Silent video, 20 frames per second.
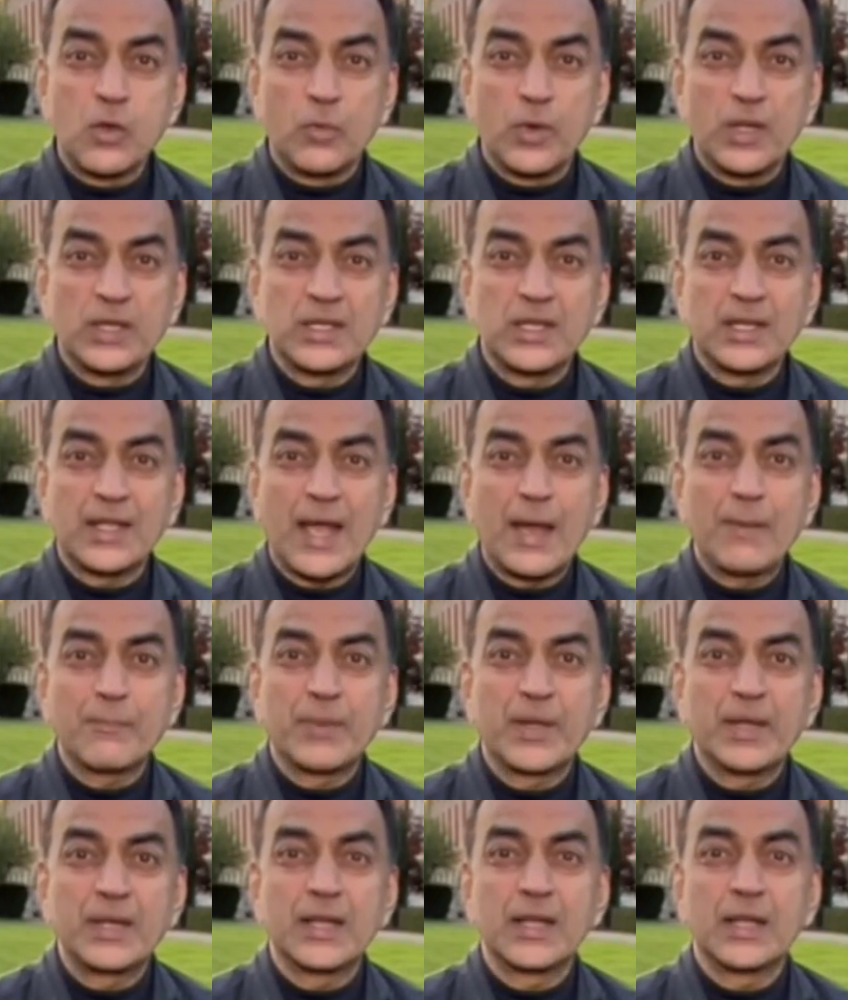when the
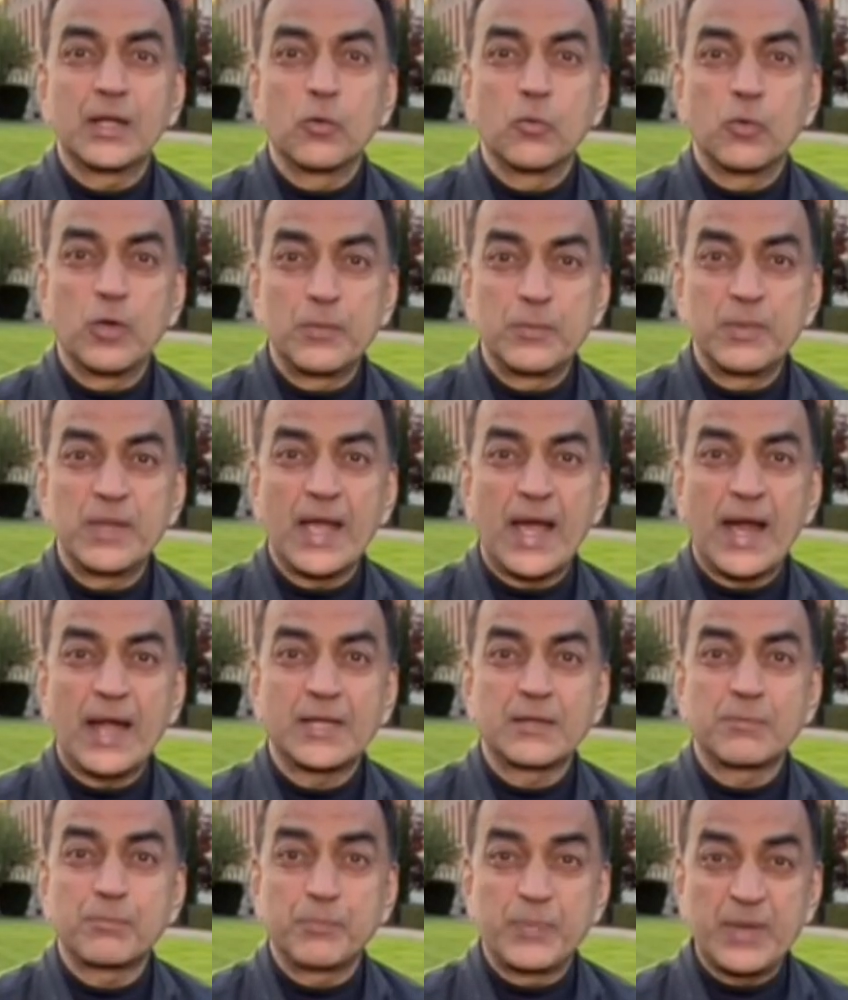campaigning will be
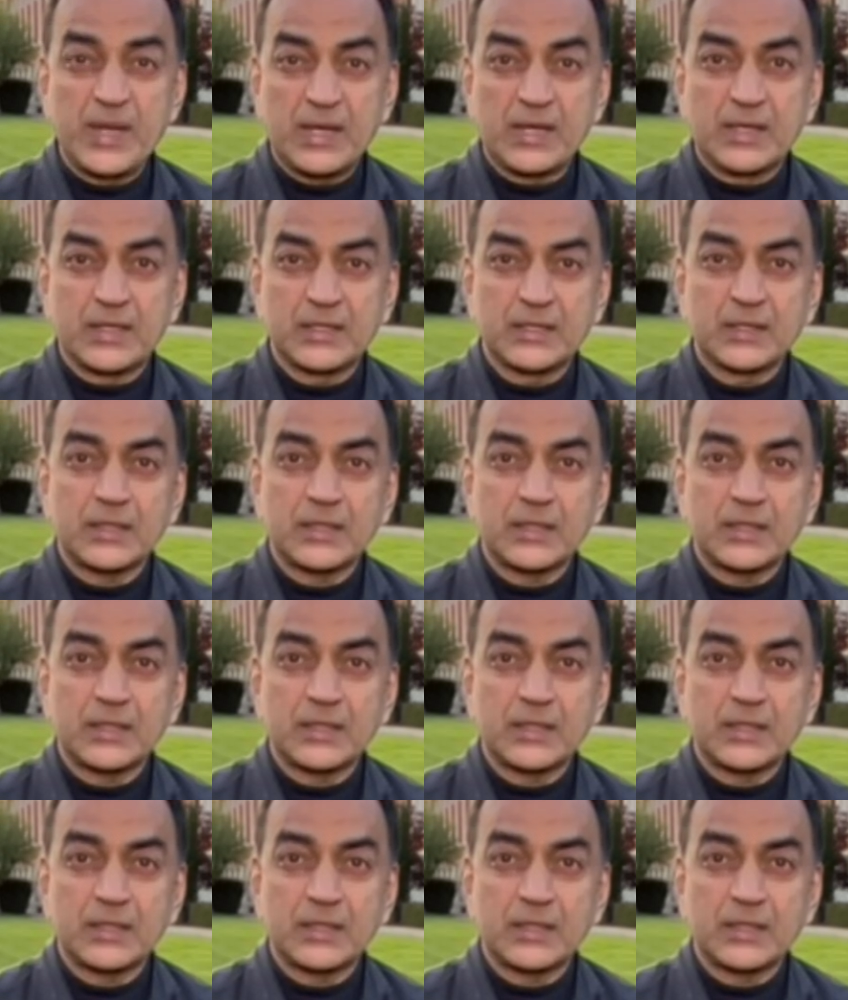at peak.